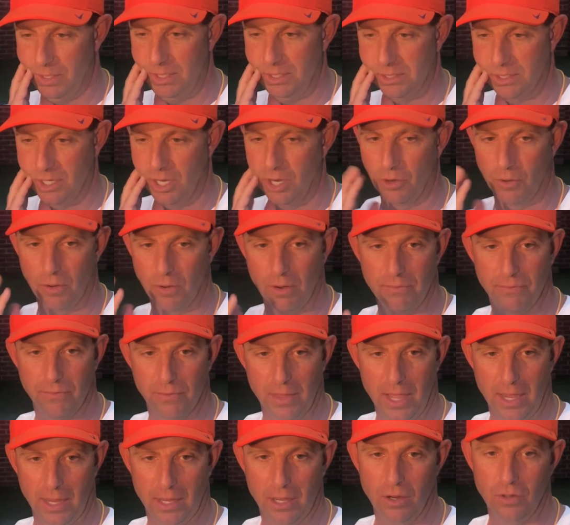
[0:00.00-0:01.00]
He's hungry
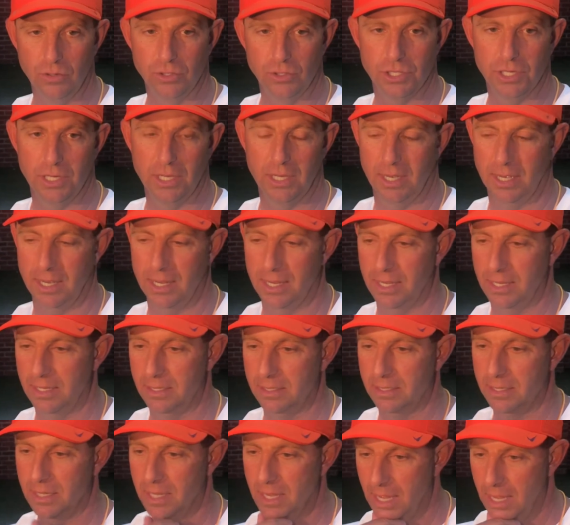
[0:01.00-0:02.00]
for that coaching,
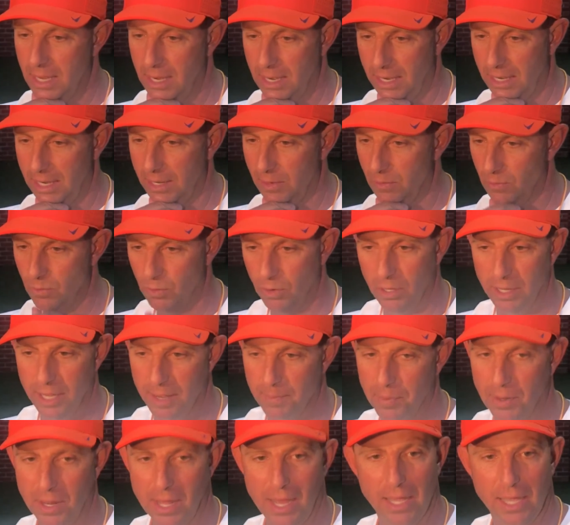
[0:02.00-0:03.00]
and he
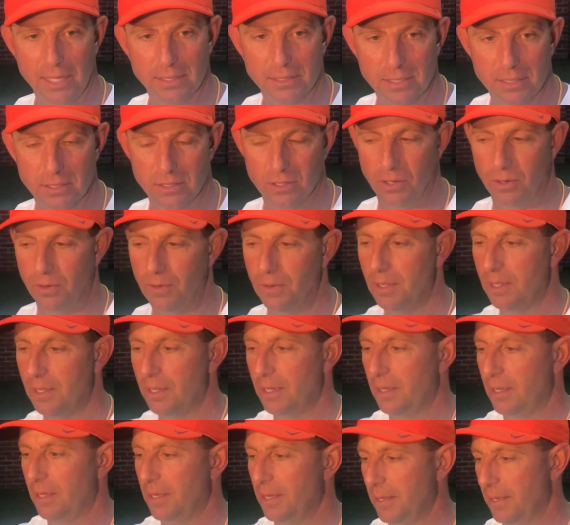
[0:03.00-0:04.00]
really applies it. So
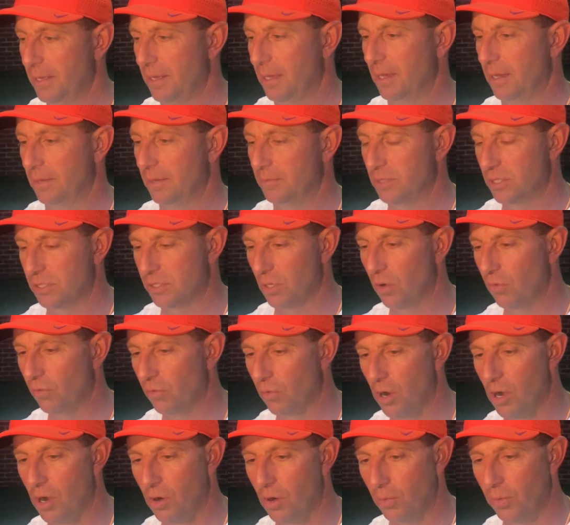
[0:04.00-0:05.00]
just
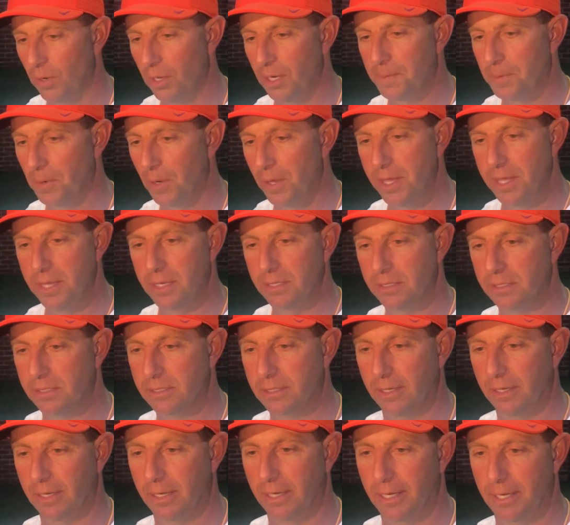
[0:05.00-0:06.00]
overall really
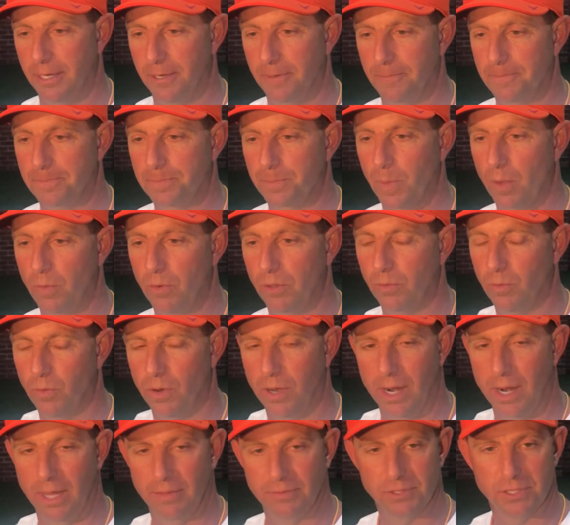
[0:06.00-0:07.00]
pleased with
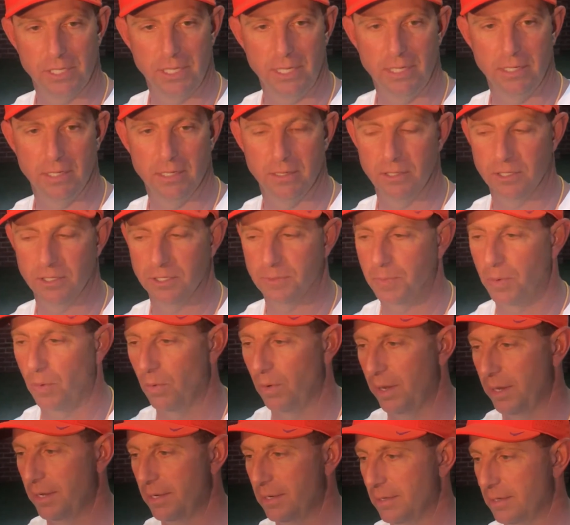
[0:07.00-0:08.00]
what I've seen to this
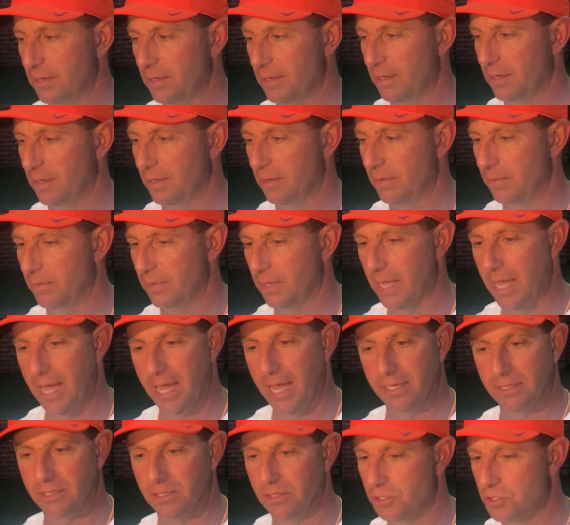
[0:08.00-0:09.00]
point. The
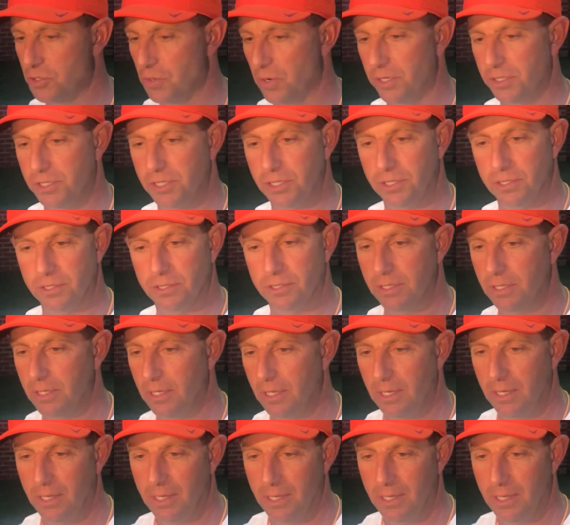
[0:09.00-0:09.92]
guys in the trenches